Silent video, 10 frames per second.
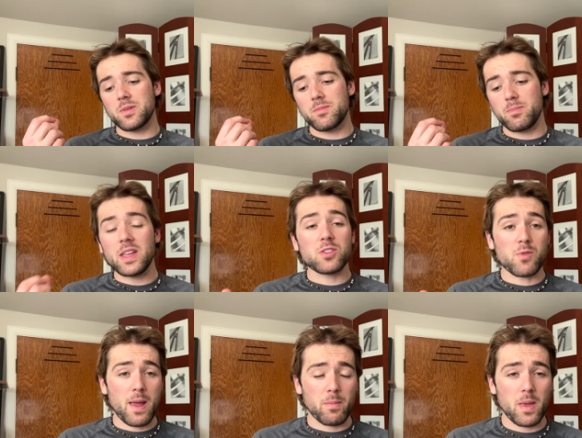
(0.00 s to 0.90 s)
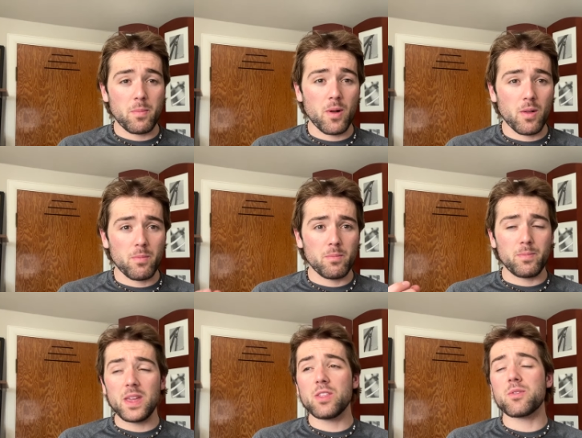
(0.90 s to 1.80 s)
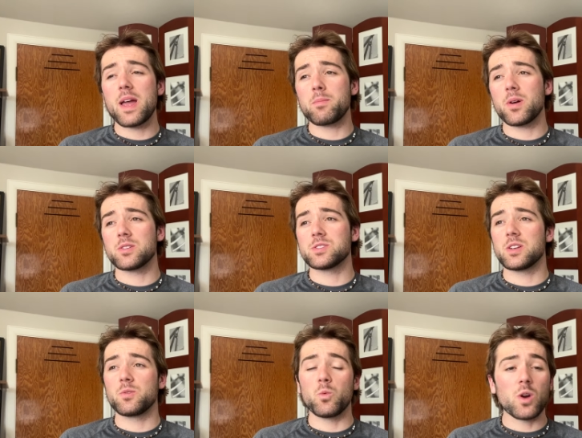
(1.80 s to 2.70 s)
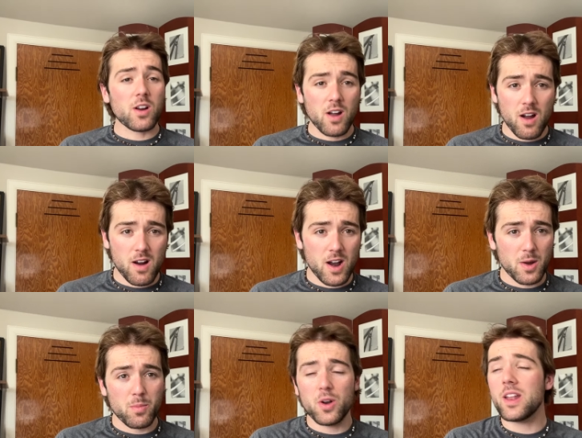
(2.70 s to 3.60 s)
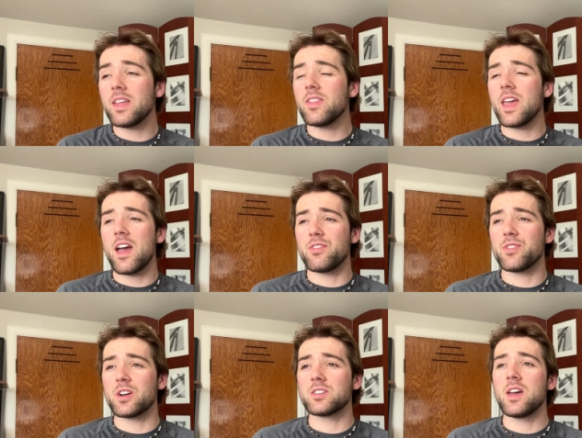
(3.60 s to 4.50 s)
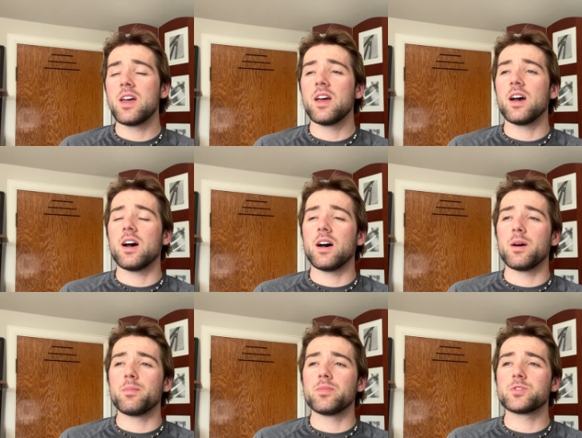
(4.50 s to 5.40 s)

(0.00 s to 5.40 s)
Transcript: meet the right people be the right person work hard put in the effort um,